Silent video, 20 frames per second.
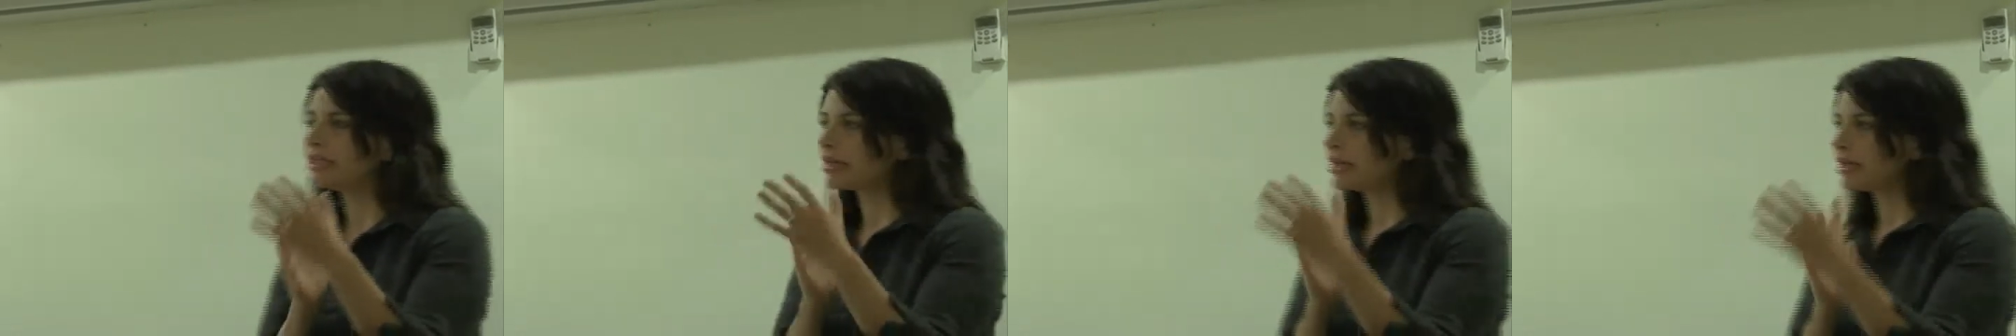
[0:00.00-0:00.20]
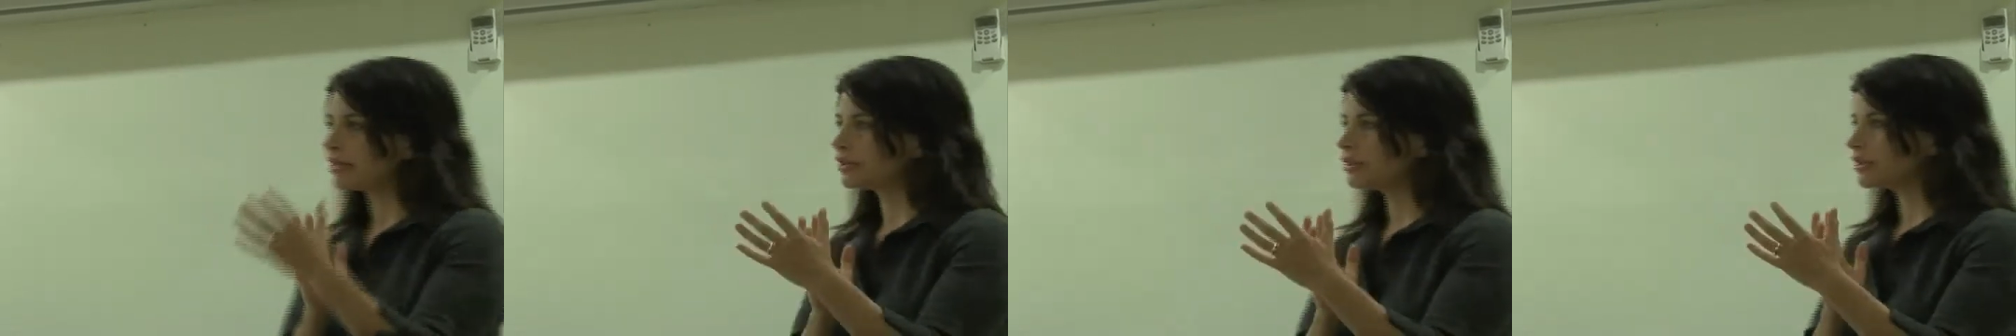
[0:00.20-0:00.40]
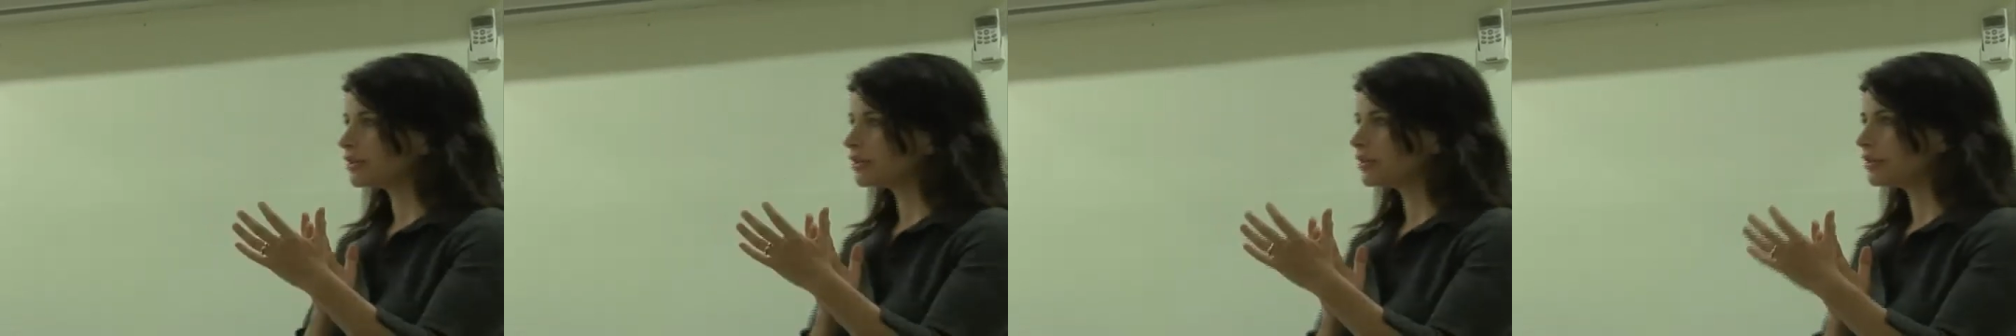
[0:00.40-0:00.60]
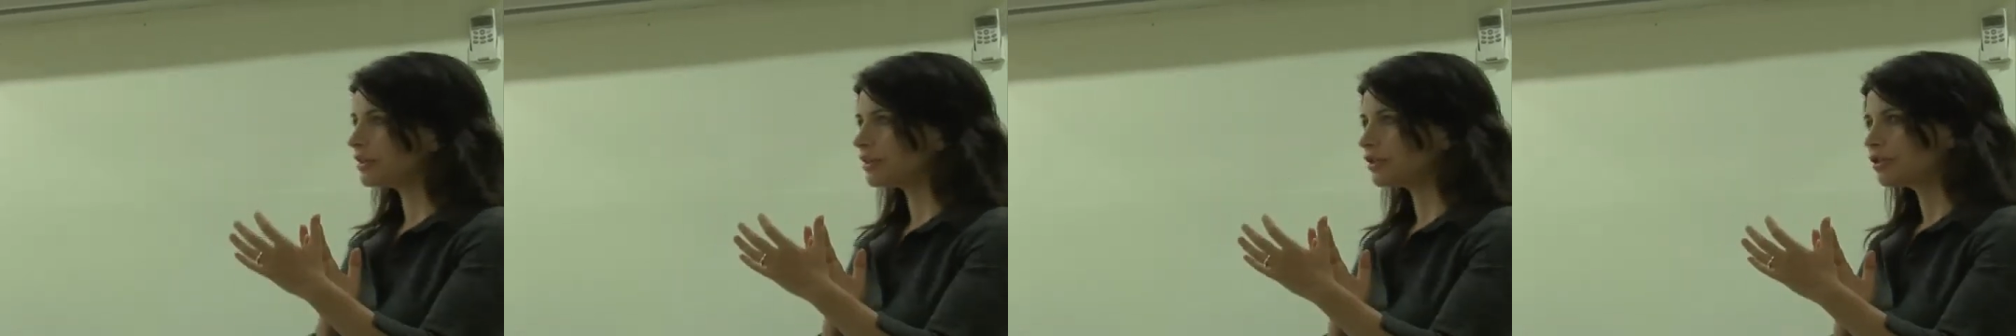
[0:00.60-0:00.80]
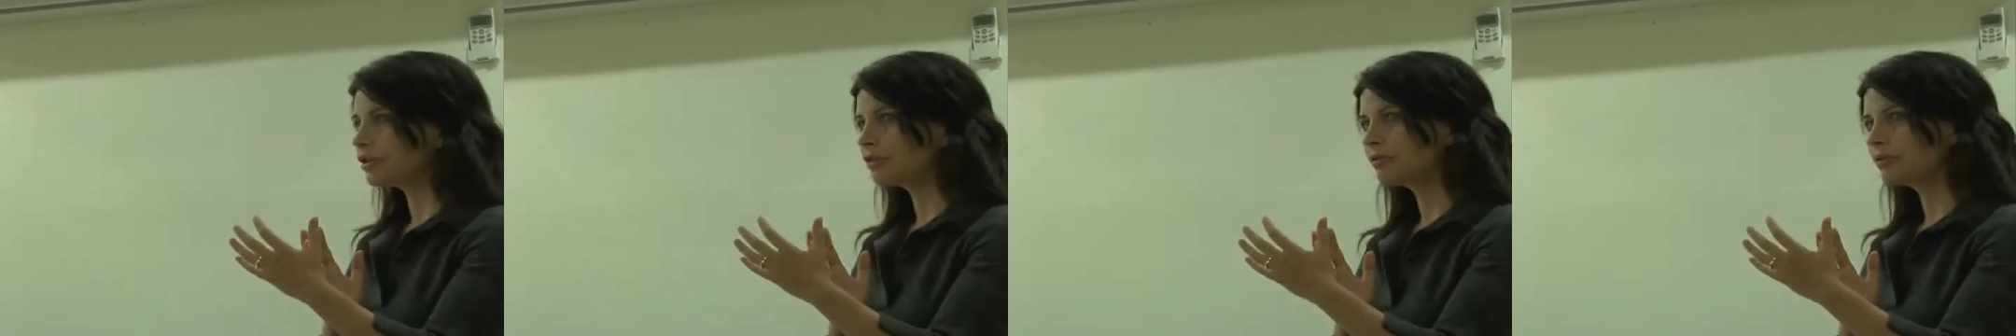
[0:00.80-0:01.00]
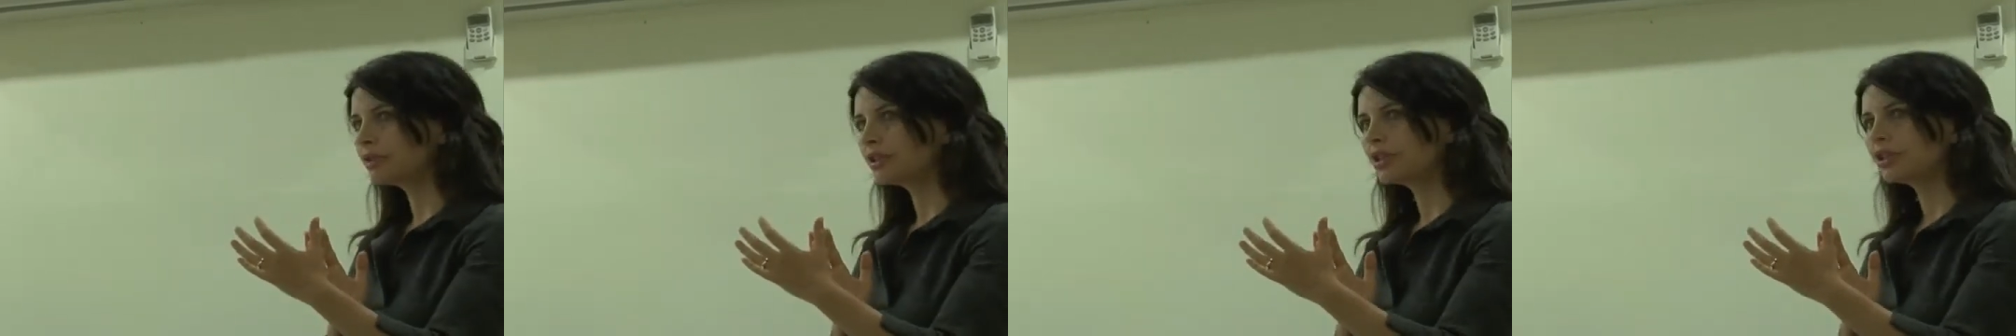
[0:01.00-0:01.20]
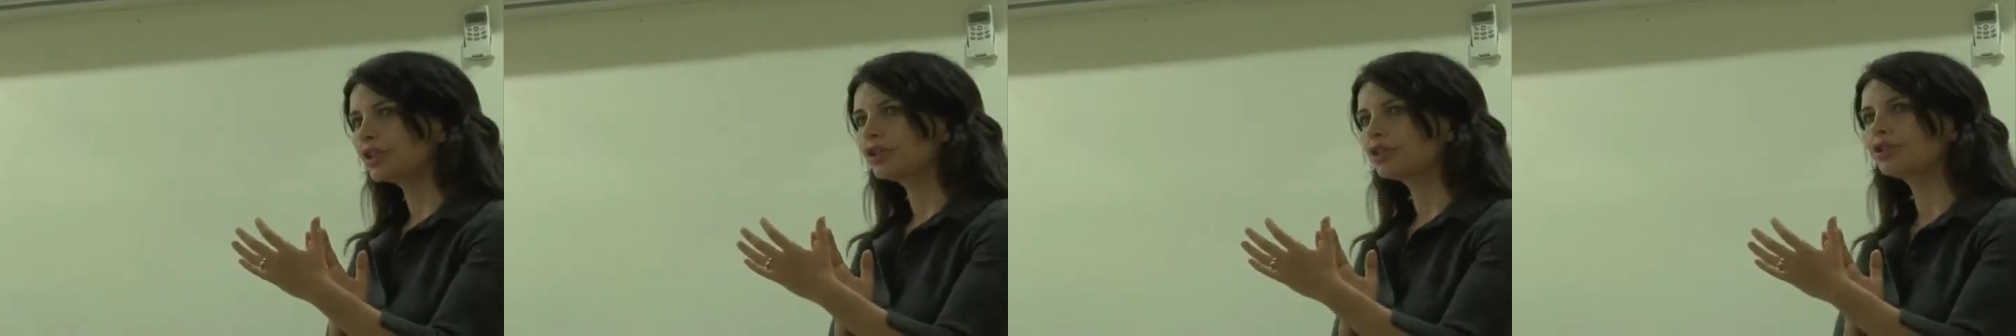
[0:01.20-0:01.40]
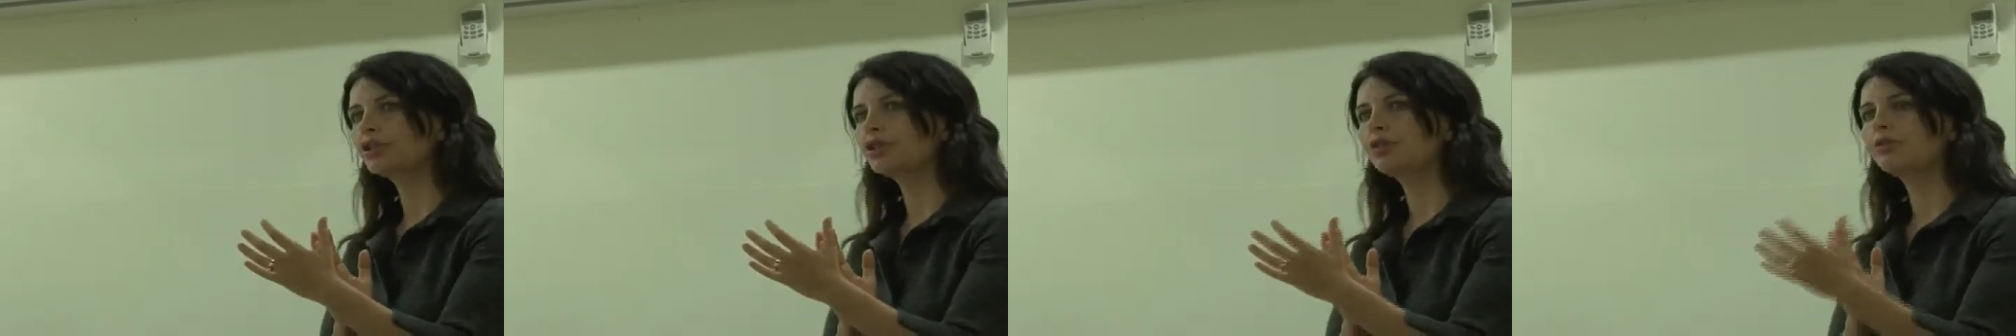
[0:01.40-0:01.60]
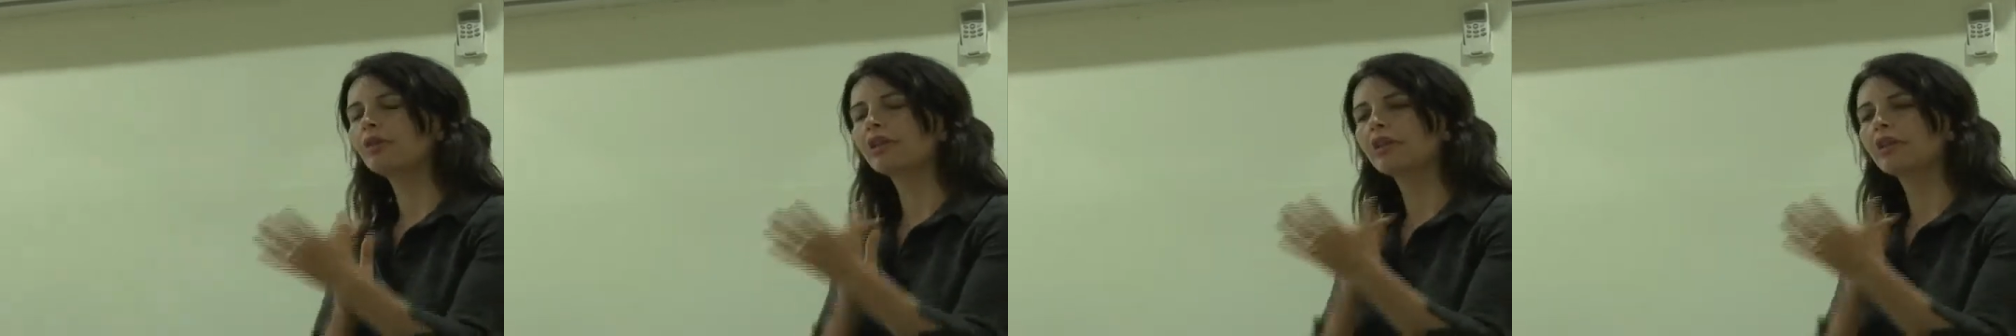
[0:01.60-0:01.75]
not just to the Jewish issue.